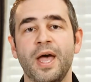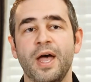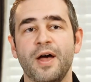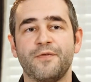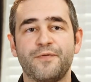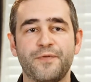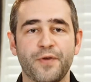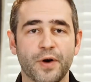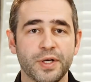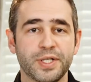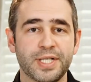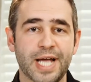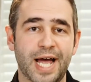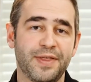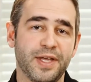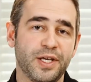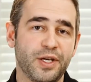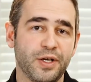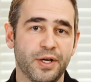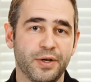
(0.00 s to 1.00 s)
first, I
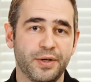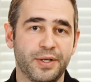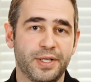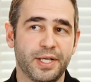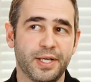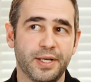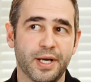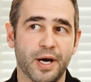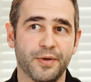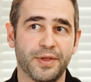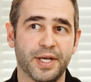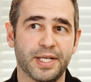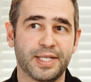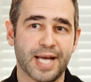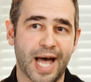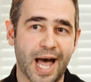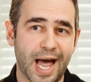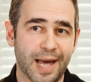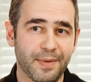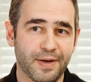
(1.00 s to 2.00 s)
think you need to know the
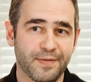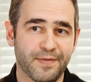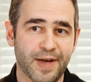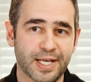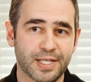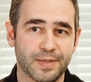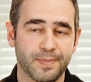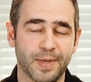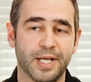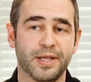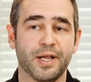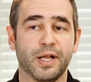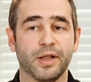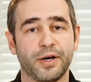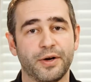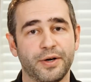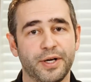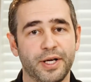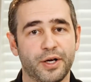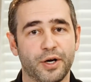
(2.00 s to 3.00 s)
time investment and the
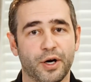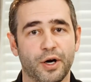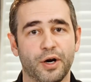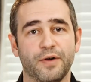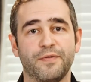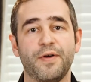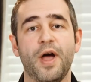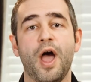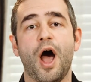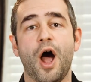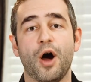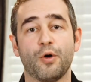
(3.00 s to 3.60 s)
learning curve